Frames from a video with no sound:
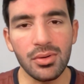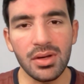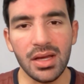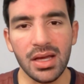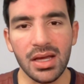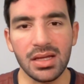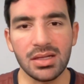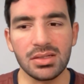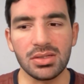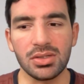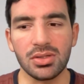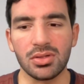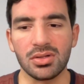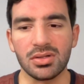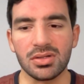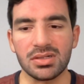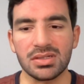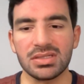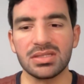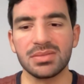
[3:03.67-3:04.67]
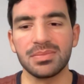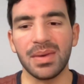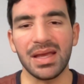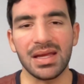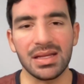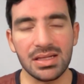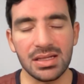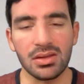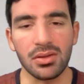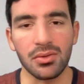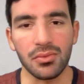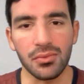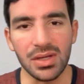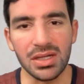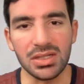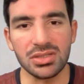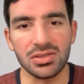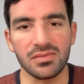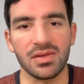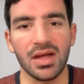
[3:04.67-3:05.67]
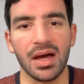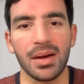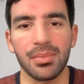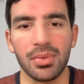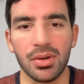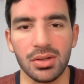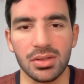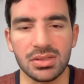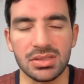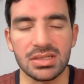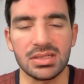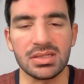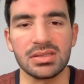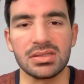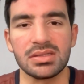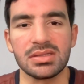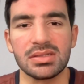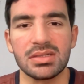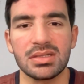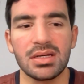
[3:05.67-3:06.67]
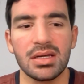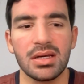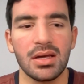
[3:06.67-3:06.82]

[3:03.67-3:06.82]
and you're expanding the reach of that person's